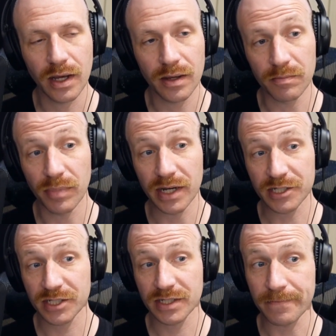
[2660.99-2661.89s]

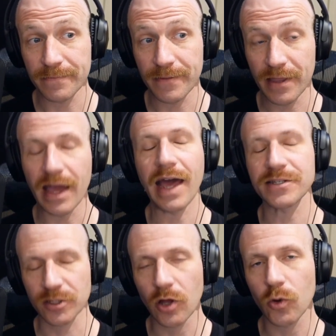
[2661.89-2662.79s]
but it has
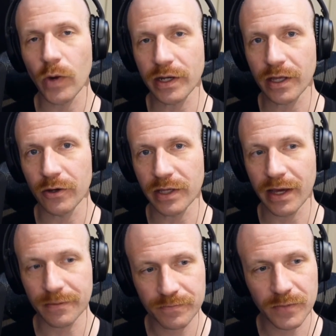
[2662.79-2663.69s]
a long way to go yet.